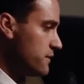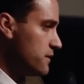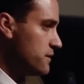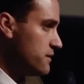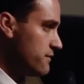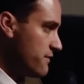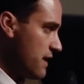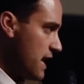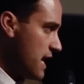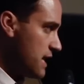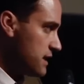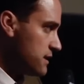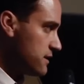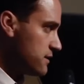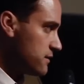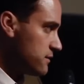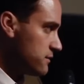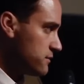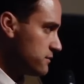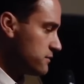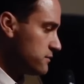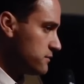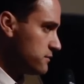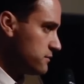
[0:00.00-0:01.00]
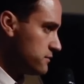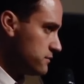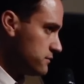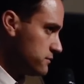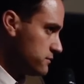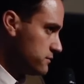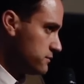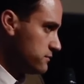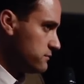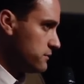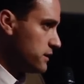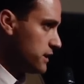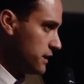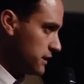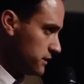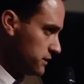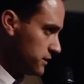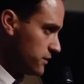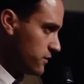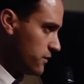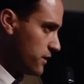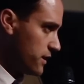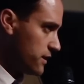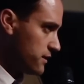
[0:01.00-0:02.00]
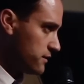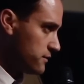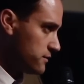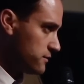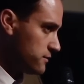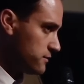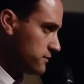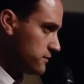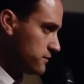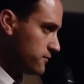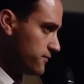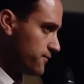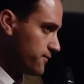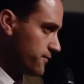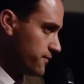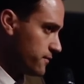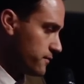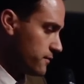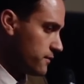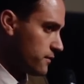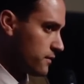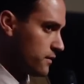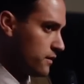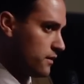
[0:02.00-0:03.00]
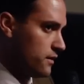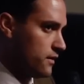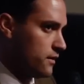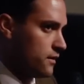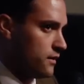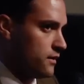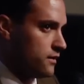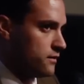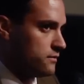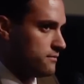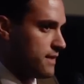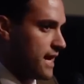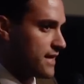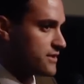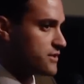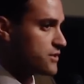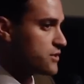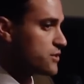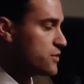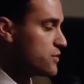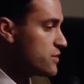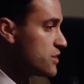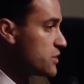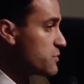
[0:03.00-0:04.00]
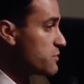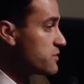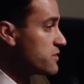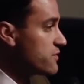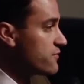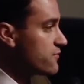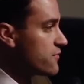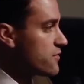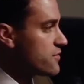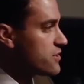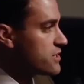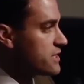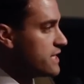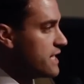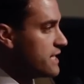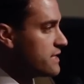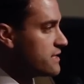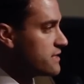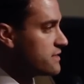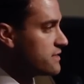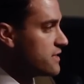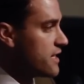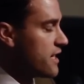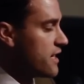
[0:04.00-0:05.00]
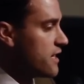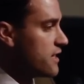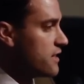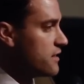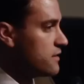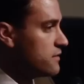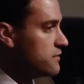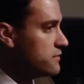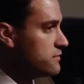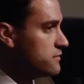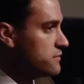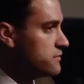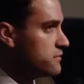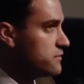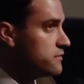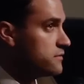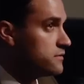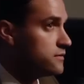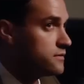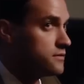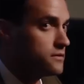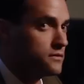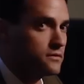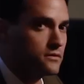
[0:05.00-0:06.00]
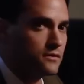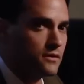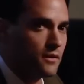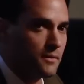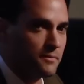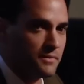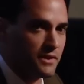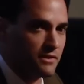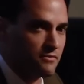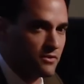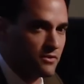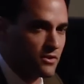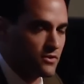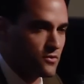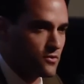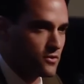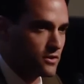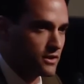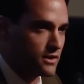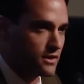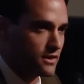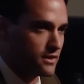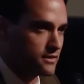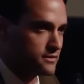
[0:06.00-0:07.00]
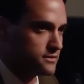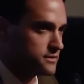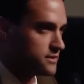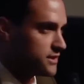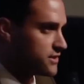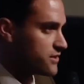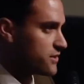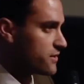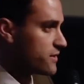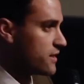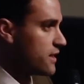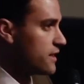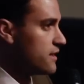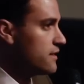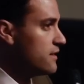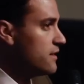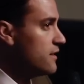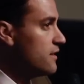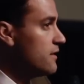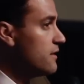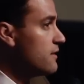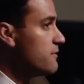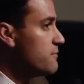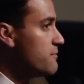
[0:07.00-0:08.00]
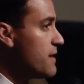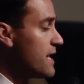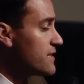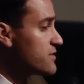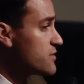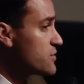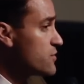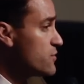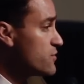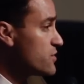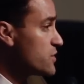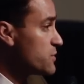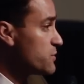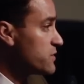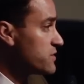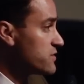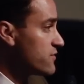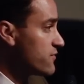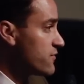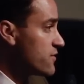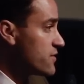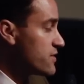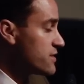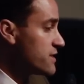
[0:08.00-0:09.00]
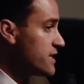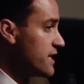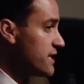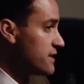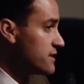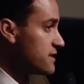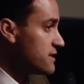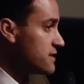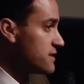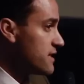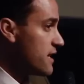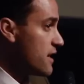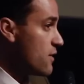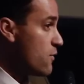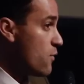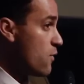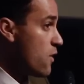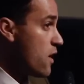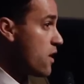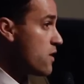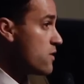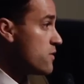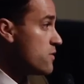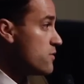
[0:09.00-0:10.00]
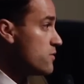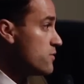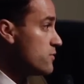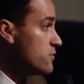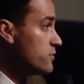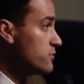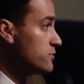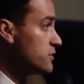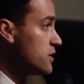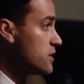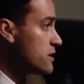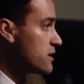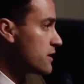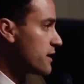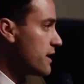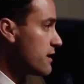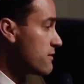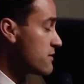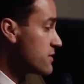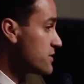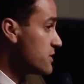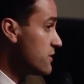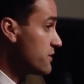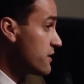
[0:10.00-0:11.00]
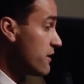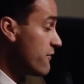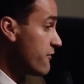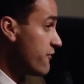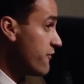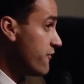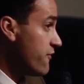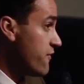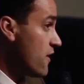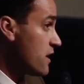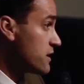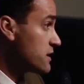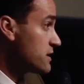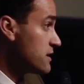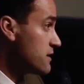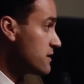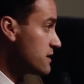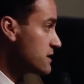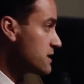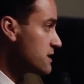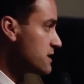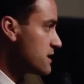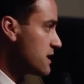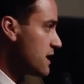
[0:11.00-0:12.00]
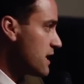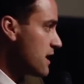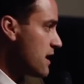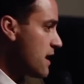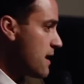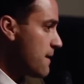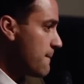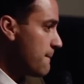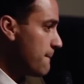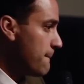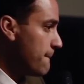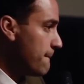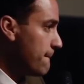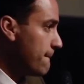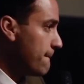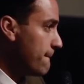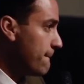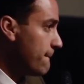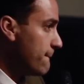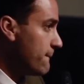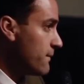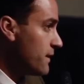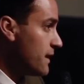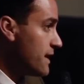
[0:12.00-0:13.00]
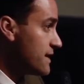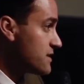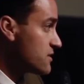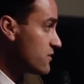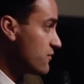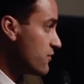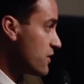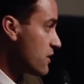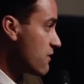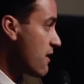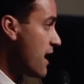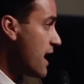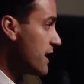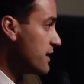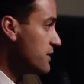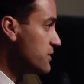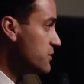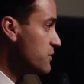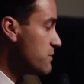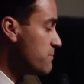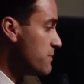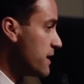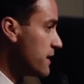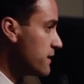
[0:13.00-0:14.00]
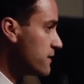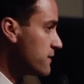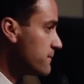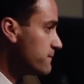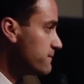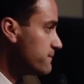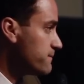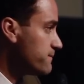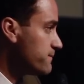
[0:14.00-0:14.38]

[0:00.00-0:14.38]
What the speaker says: Nevada, and Illinois. Massachusetts was the first state to say, I'm being recorded, huh? That's okay. Massachusetts was the first state to say, whoa, look, Arizona fucked this thing up. Let's figure out how to do it better.